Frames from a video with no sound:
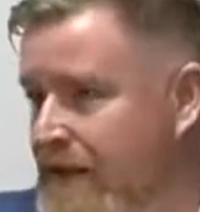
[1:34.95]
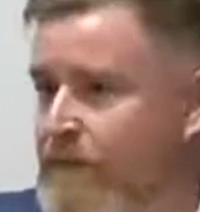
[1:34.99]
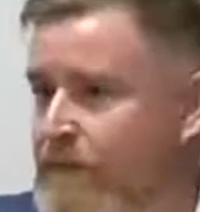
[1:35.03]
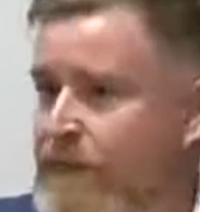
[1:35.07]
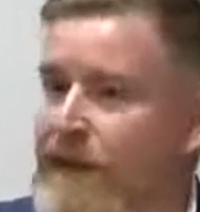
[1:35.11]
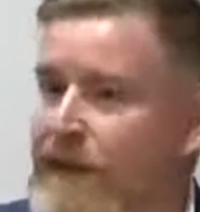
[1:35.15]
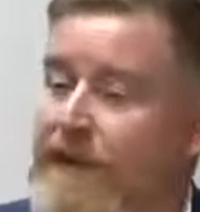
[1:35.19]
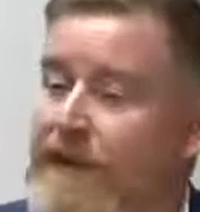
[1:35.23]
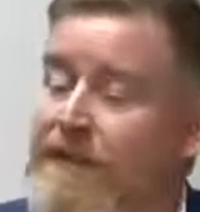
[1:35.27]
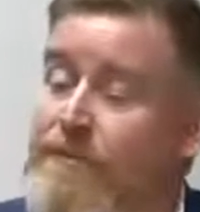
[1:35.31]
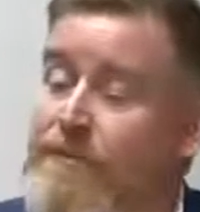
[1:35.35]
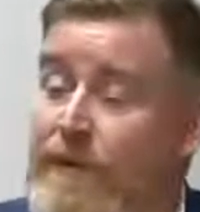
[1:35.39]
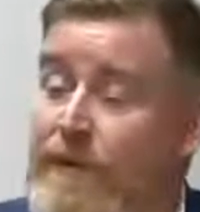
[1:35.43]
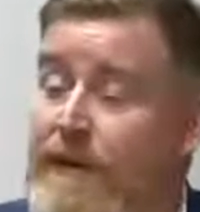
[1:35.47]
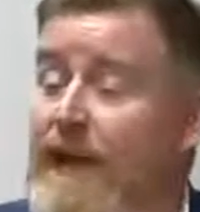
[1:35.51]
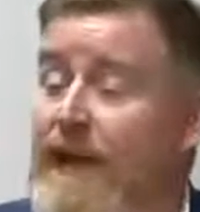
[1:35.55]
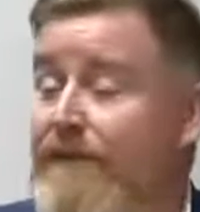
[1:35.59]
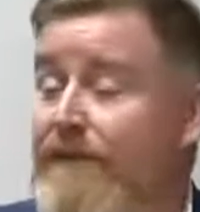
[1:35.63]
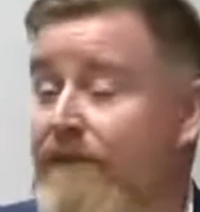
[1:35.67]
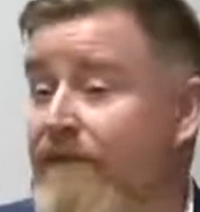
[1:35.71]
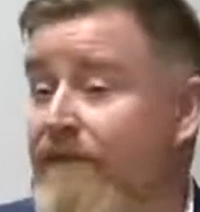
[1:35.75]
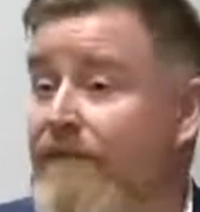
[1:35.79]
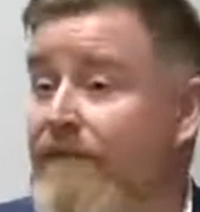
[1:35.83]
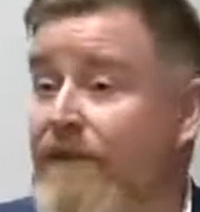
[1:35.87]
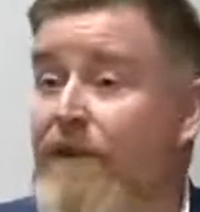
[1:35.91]
Because we
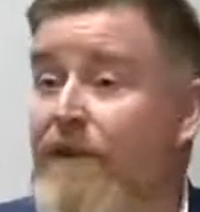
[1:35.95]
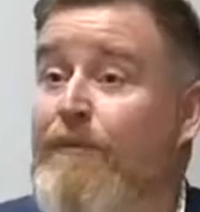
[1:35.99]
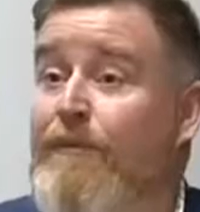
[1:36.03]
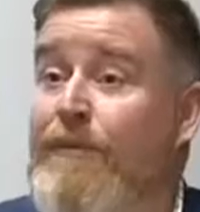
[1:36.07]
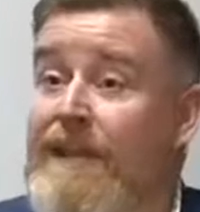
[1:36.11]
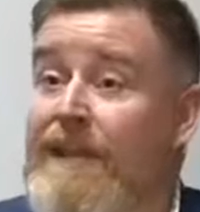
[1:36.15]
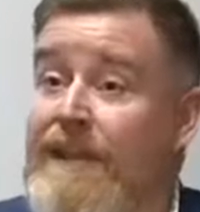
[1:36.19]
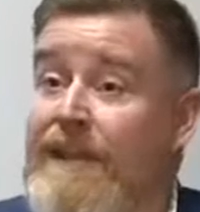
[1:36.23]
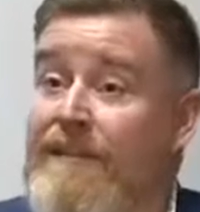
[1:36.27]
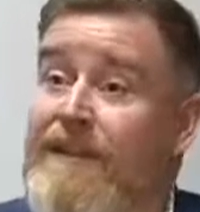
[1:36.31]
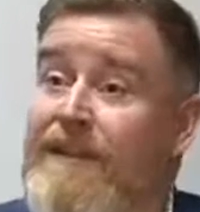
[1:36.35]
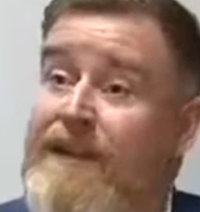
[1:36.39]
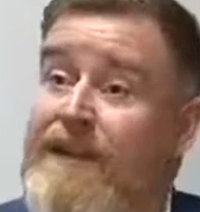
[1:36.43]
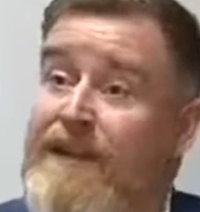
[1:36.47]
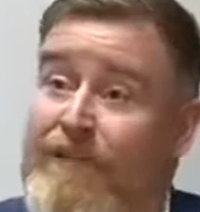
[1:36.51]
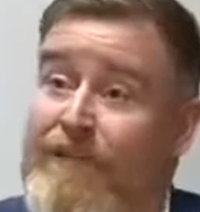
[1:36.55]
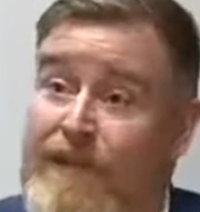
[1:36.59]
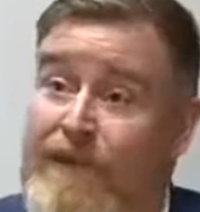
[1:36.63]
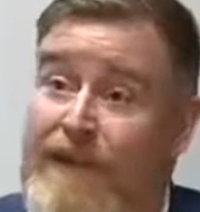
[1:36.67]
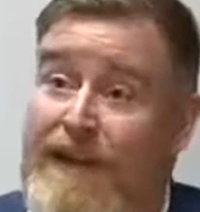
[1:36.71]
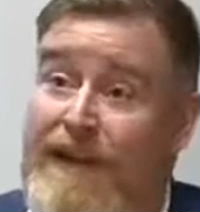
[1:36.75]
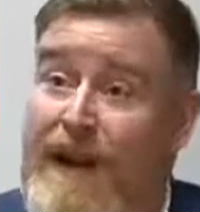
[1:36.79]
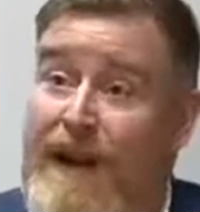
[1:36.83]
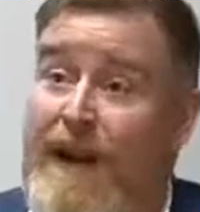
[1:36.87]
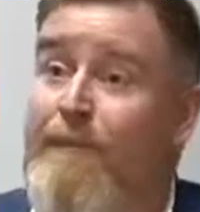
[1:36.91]
have a firm belief that
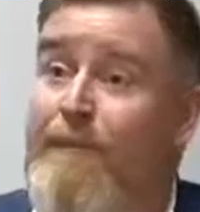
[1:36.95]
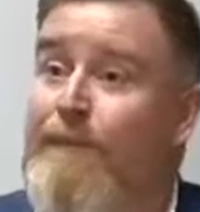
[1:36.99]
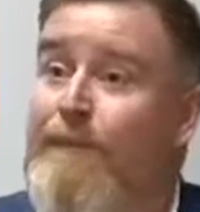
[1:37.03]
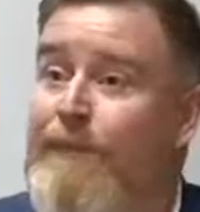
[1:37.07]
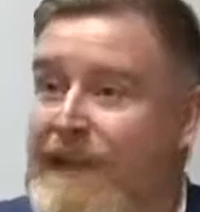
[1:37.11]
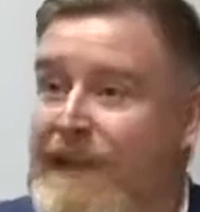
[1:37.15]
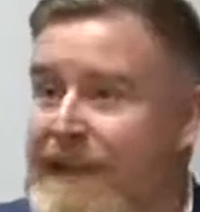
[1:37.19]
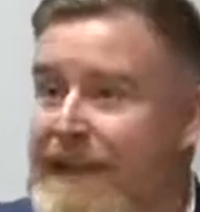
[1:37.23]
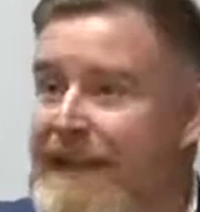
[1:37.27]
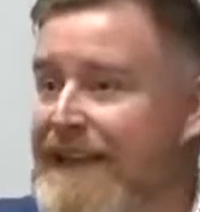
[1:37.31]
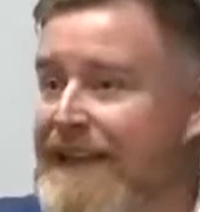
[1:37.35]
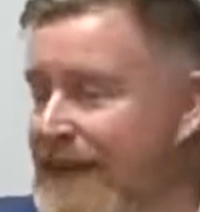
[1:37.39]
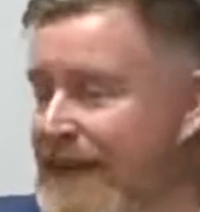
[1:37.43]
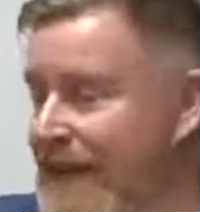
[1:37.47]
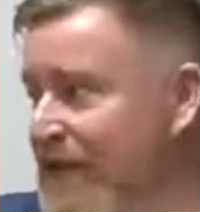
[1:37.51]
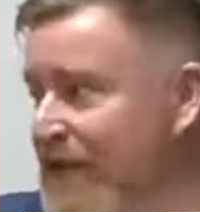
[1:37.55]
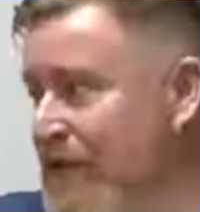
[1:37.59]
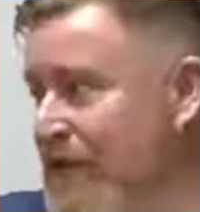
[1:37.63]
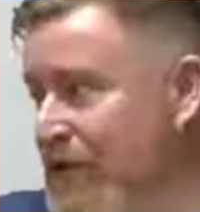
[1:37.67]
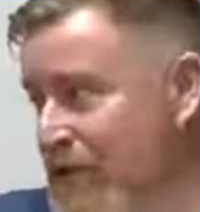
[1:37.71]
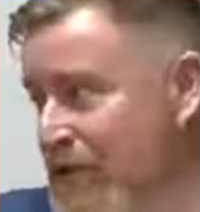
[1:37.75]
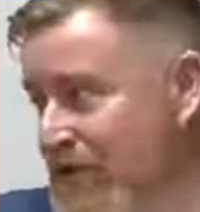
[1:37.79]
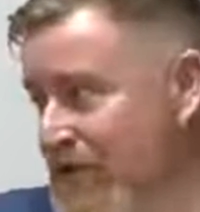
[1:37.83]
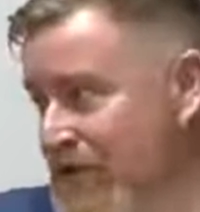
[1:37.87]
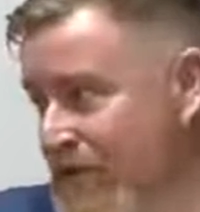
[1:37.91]
if we are building on
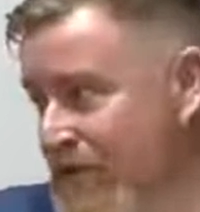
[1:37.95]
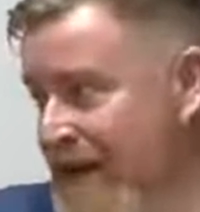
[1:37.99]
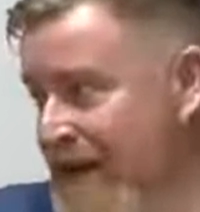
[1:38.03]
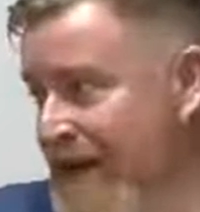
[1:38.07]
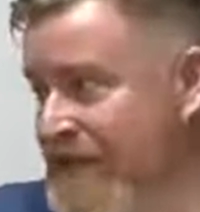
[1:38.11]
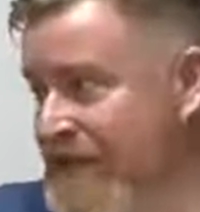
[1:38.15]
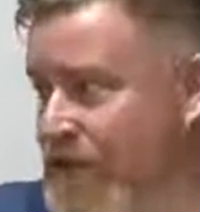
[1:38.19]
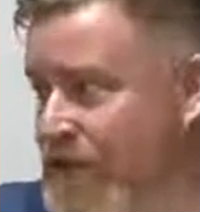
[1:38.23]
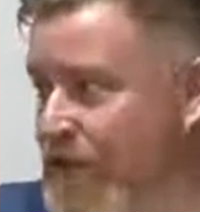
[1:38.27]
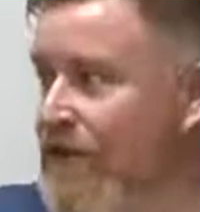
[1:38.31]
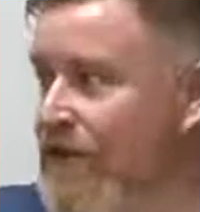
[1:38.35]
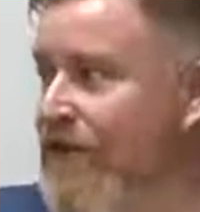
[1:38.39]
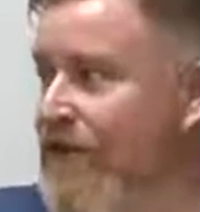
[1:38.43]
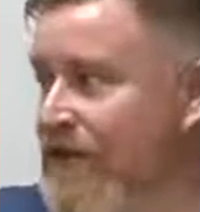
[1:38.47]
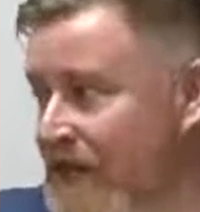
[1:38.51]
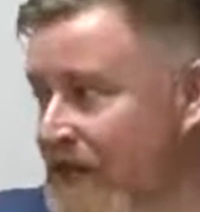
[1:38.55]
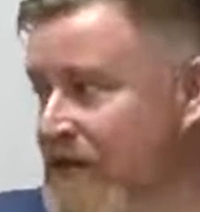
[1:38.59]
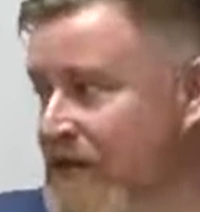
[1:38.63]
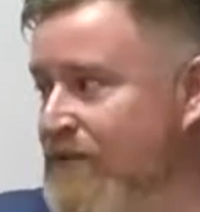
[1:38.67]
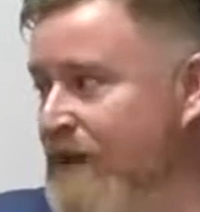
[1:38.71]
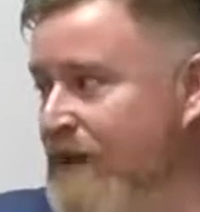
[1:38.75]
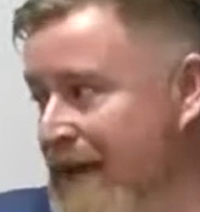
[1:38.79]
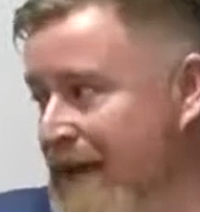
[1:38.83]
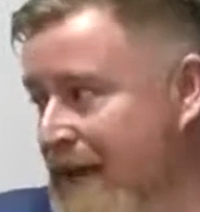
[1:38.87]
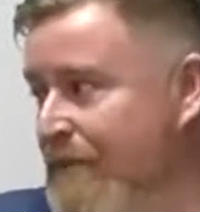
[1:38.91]
those strengths, other
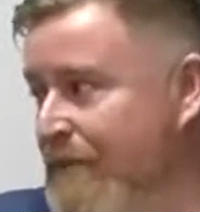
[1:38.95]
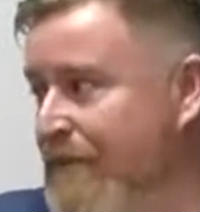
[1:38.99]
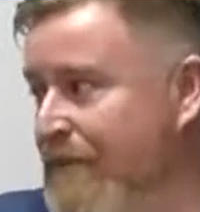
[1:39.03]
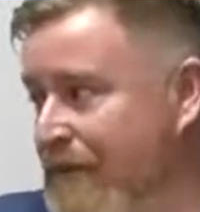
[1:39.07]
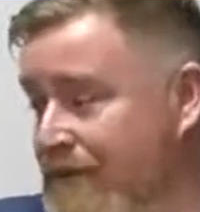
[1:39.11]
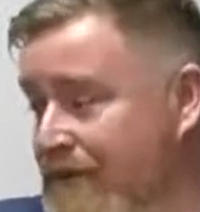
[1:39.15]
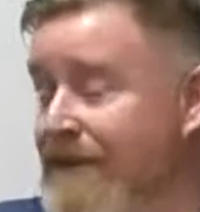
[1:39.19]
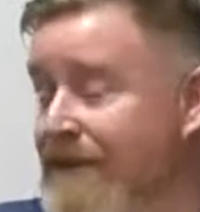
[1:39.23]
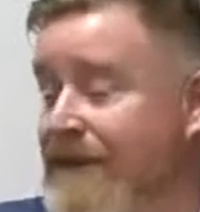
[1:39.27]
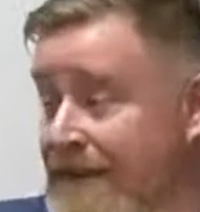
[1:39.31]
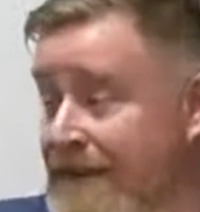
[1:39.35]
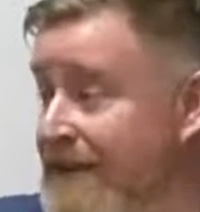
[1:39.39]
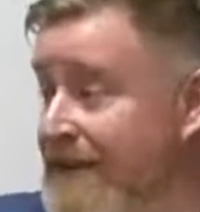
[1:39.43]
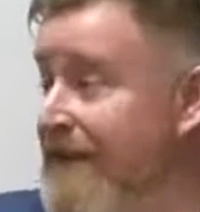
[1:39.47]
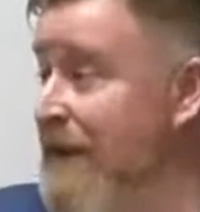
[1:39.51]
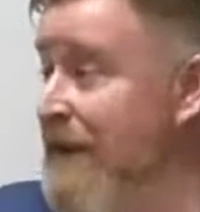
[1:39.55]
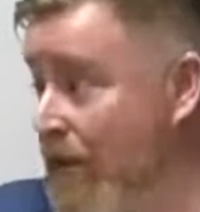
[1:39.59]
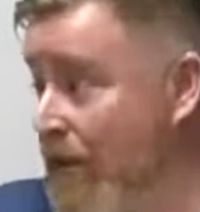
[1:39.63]
things will happen,